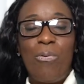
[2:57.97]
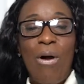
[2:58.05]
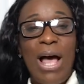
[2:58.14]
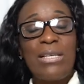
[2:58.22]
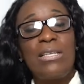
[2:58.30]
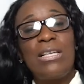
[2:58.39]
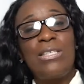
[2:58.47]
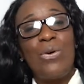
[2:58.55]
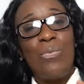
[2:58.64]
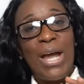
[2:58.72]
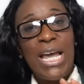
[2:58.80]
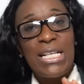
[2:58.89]
process, the
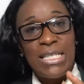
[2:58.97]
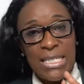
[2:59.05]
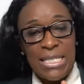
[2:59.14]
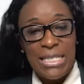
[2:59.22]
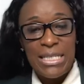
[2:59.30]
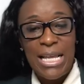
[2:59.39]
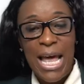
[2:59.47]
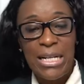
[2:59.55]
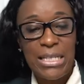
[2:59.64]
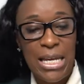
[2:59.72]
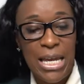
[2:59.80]
way it's set